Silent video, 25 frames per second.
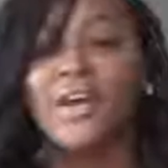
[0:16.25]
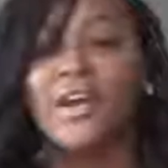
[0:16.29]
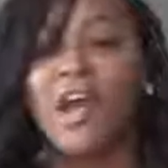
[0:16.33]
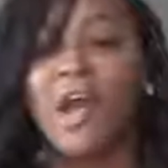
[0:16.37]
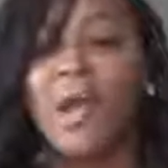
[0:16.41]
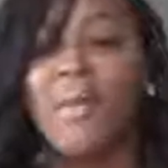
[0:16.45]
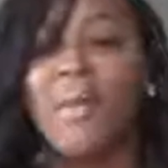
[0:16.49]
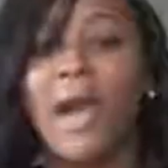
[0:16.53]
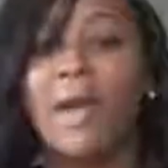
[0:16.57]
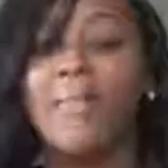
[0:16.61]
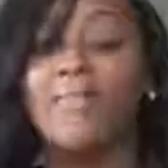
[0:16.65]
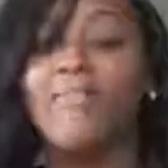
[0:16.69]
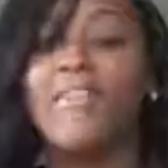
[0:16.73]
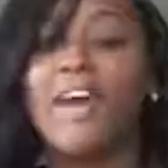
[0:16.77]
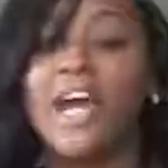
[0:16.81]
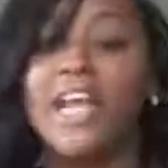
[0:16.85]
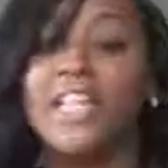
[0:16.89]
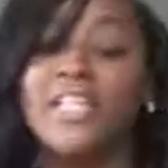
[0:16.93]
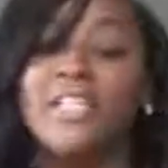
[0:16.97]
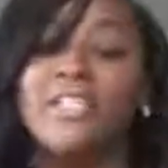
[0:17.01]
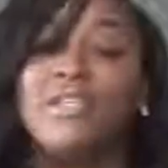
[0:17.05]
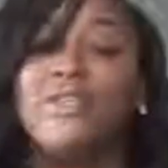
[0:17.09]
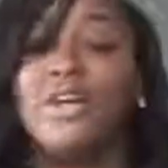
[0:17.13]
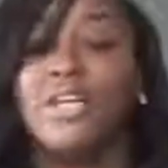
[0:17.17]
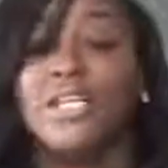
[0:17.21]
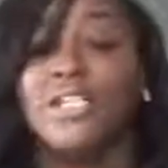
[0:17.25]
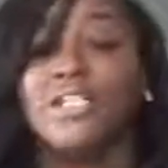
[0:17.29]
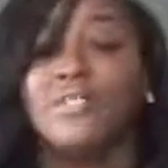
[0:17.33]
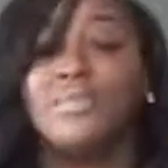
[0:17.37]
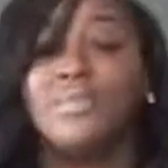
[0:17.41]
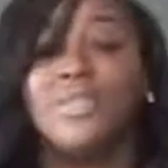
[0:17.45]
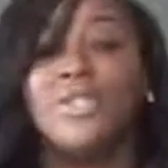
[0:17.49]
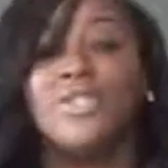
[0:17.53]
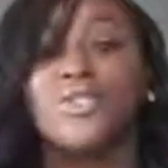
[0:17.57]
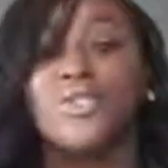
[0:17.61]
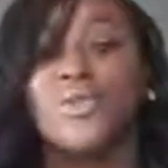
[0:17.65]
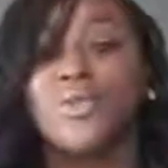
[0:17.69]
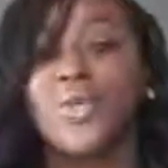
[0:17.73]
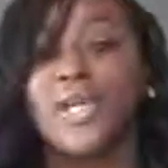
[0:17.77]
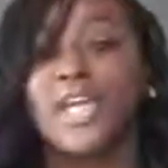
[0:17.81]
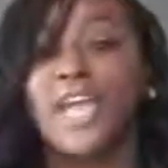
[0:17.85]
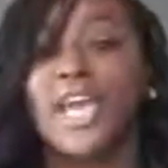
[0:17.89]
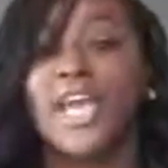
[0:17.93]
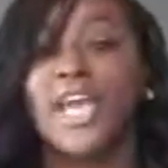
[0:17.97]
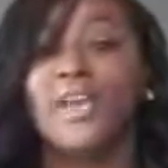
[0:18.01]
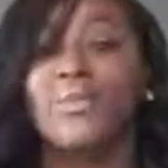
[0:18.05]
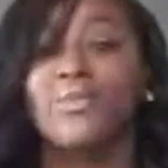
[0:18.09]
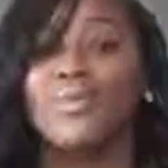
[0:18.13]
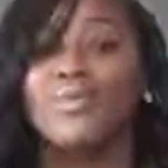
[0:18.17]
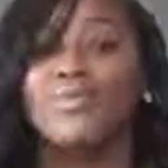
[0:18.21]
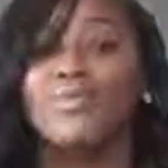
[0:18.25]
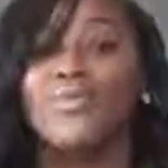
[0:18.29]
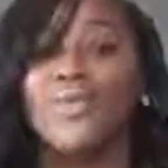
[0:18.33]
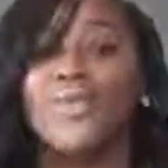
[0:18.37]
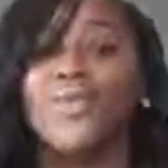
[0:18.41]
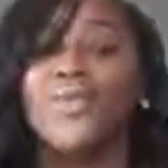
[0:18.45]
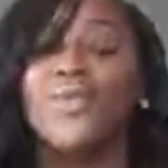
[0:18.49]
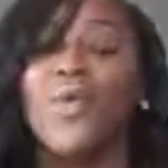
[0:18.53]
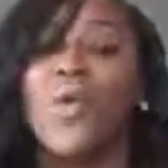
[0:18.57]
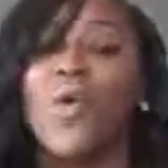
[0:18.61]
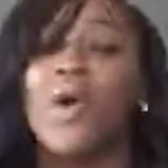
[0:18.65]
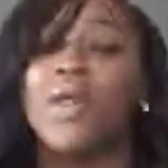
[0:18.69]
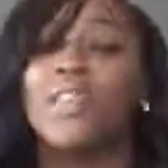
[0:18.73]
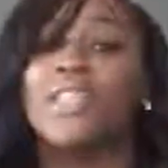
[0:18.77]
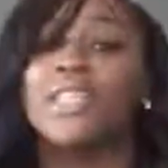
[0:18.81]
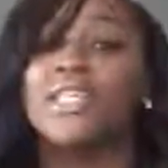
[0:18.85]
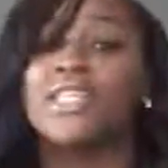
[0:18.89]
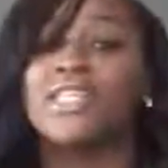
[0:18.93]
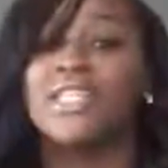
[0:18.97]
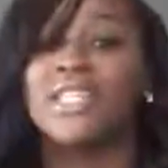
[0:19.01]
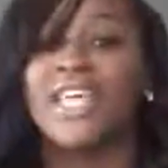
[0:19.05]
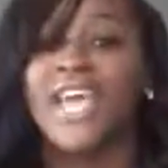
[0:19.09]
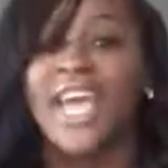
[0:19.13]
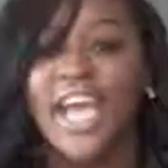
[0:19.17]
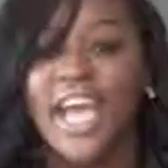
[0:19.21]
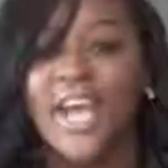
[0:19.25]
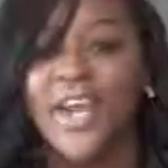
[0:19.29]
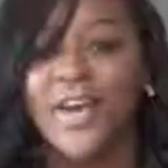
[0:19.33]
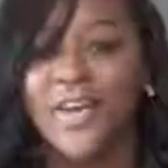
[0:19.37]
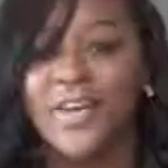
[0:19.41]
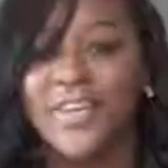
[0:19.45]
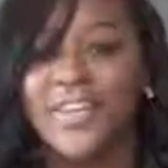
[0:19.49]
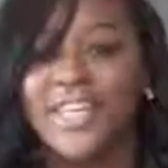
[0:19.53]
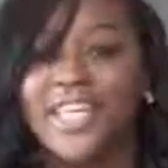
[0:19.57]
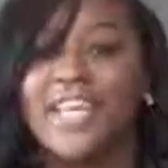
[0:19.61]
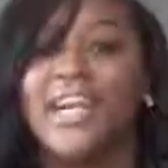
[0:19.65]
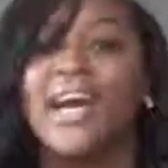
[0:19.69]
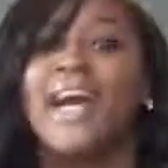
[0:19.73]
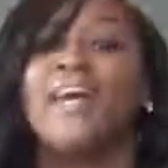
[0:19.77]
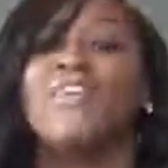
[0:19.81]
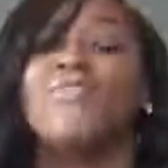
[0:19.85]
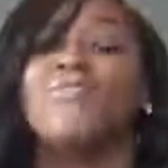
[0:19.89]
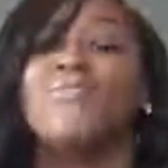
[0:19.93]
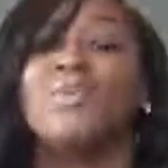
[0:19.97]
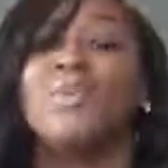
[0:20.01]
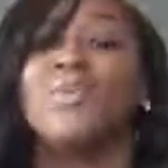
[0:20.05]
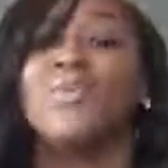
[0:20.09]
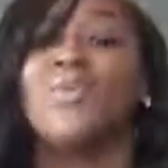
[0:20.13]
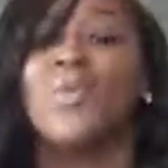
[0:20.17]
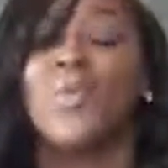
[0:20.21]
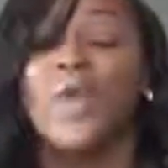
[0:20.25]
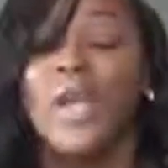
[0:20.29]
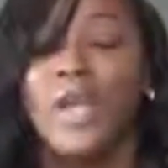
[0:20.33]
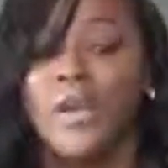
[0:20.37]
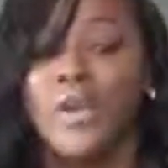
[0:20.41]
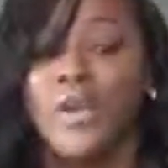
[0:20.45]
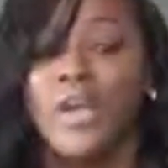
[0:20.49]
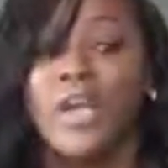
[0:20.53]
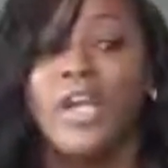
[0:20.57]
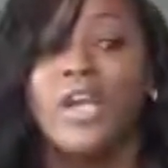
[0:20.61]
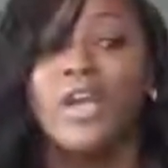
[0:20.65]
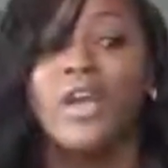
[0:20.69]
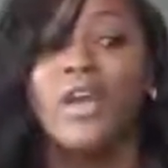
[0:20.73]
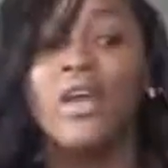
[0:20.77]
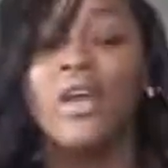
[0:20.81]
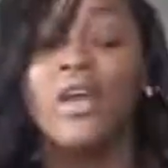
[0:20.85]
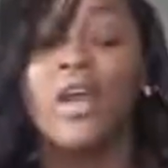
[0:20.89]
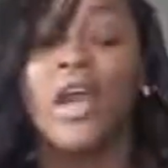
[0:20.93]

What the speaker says: I'm finally going to be doing a review on this hair that I've been wearing.